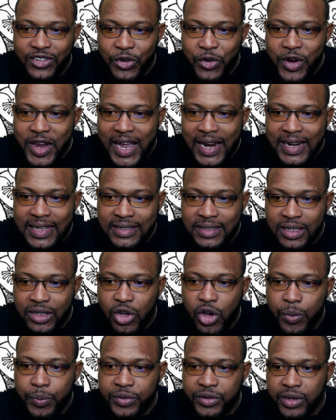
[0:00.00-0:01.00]

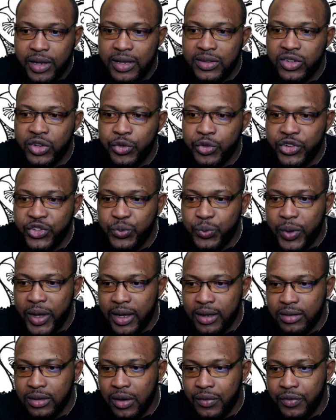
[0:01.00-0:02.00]
realistic options in
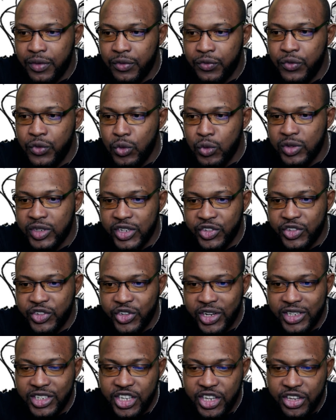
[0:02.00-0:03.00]
respect of the future
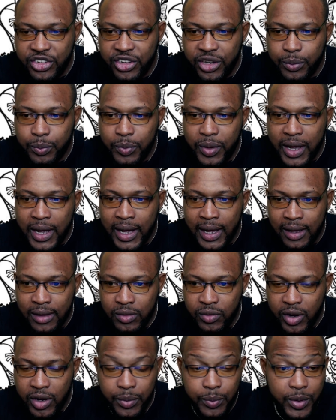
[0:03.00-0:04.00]
strategic path
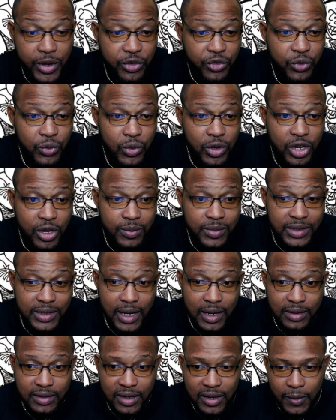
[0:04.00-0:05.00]
for the petroleum
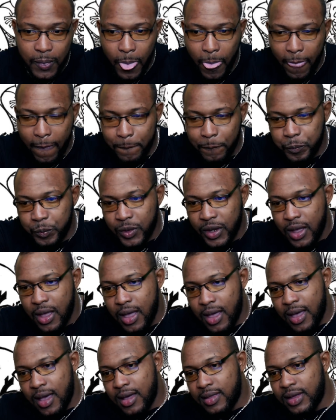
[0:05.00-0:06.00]
sector.
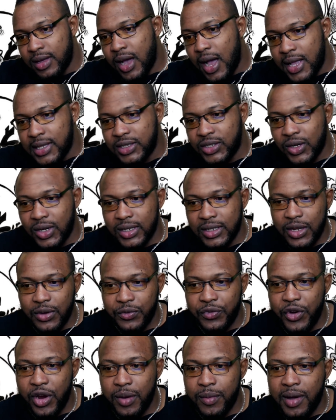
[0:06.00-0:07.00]
The consulting
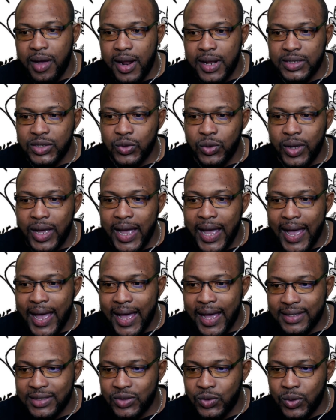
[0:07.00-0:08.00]
firm was also
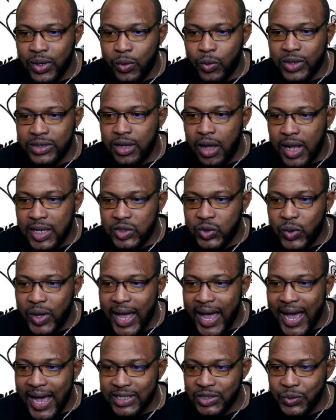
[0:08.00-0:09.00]

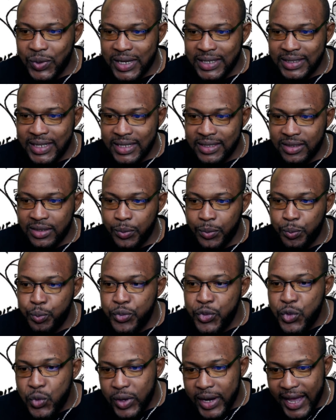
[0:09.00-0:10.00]
asked to assess the
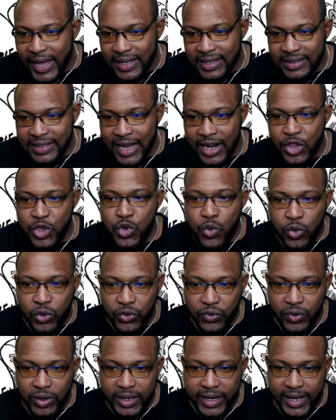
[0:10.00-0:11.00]
prudence and
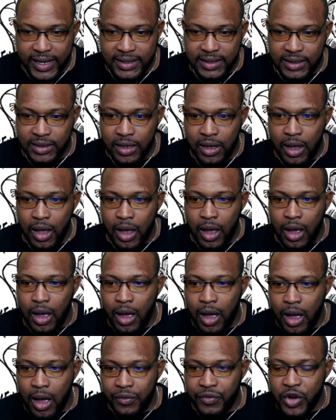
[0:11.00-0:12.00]
usefulness
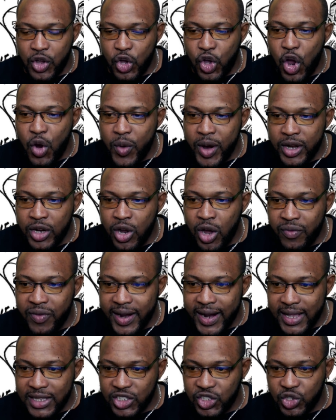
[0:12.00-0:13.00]
of the current
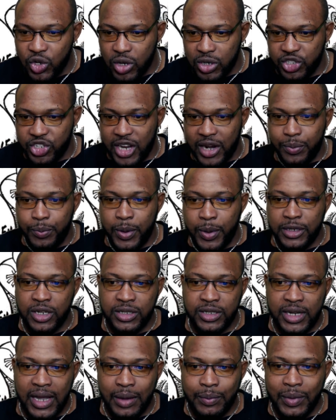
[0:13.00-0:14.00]
governance structure at
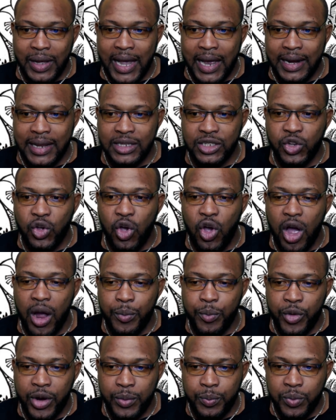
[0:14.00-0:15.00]
Petrojam and its
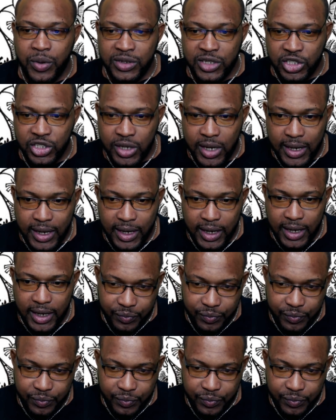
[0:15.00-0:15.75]
corporate positioning.